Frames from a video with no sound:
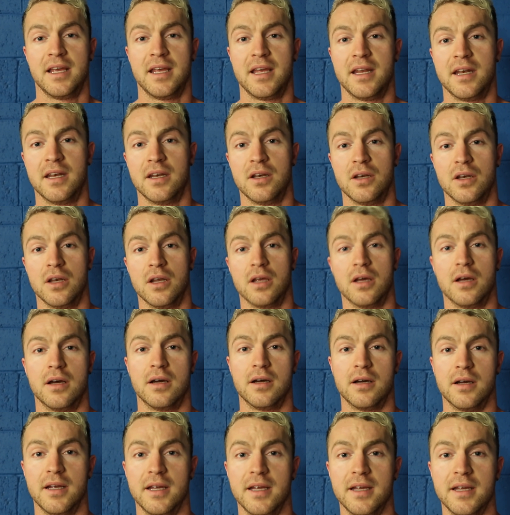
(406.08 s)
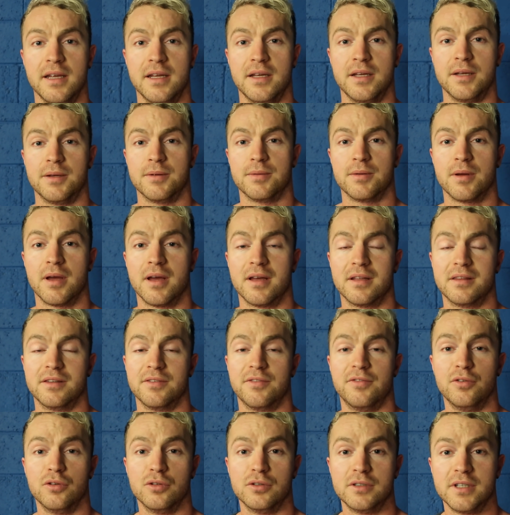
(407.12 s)
then I had the
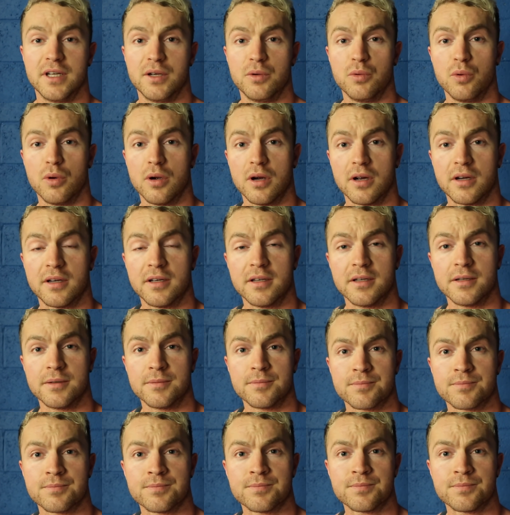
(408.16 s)
full day working,